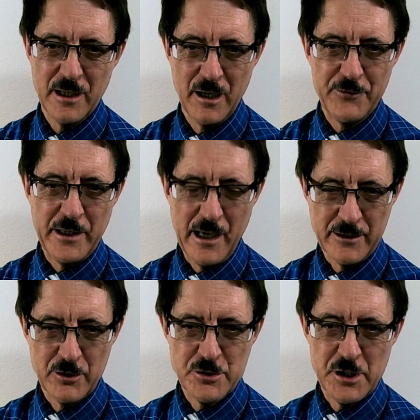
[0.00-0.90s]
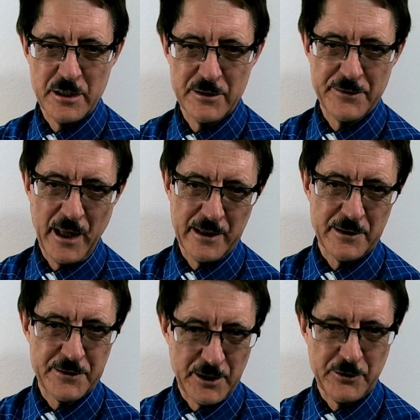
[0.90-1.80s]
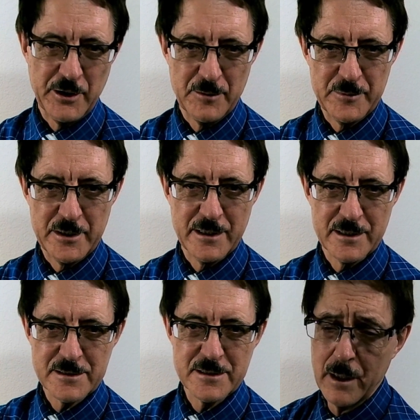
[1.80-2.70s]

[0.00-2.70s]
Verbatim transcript: of the energy that Ethereum does.